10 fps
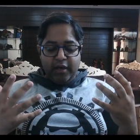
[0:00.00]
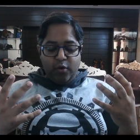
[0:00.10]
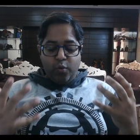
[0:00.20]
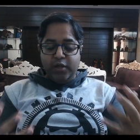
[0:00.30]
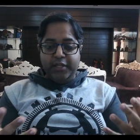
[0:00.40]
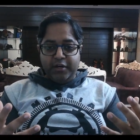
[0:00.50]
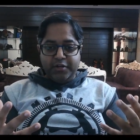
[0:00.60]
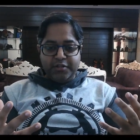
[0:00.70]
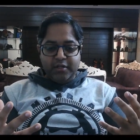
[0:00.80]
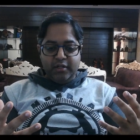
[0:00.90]
World
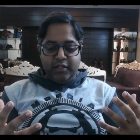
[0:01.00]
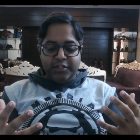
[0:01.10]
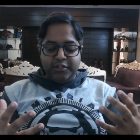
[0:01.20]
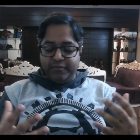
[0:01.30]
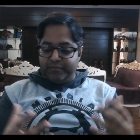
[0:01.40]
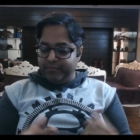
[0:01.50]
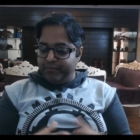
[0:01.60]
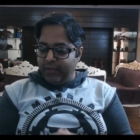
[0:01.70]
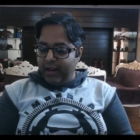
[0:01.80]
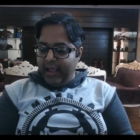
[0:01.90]
Eaters Legion,
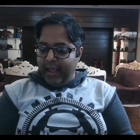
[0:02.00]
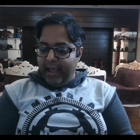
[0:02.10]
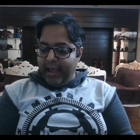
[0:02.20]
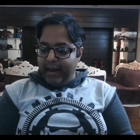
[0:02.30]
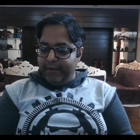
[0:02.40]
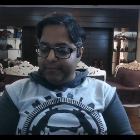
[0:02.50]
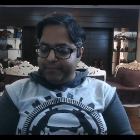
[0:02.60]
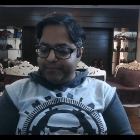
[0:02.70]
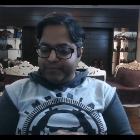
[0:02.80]
and